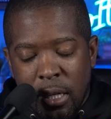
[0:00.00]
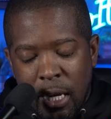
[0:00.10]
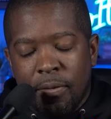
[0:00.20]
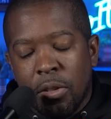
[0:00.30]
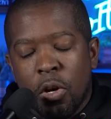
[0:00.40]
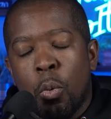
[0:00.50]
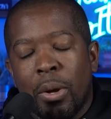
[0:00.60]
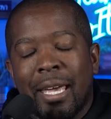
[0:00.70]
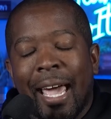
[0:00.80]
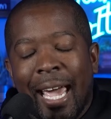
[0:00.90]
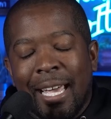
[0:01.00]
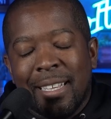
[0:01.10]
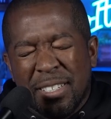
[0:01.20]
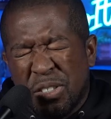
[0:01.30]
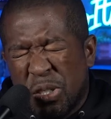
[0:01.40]
and even though we hate
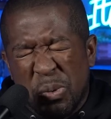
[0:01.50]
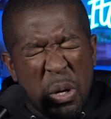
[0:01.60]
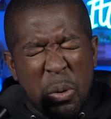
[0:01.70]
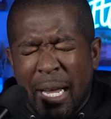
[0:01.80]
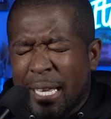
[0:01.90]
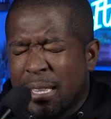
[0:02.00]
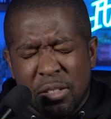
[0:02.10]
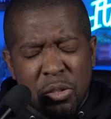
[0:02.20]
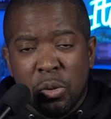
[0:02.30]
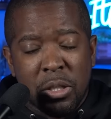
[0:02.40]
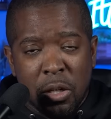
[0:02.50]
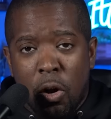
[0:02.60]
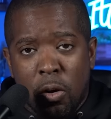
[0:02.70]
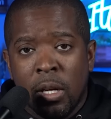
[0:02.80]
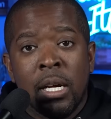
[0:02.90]
this news, we don't like this news at
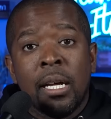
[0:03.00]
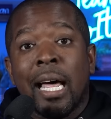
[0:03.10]
all.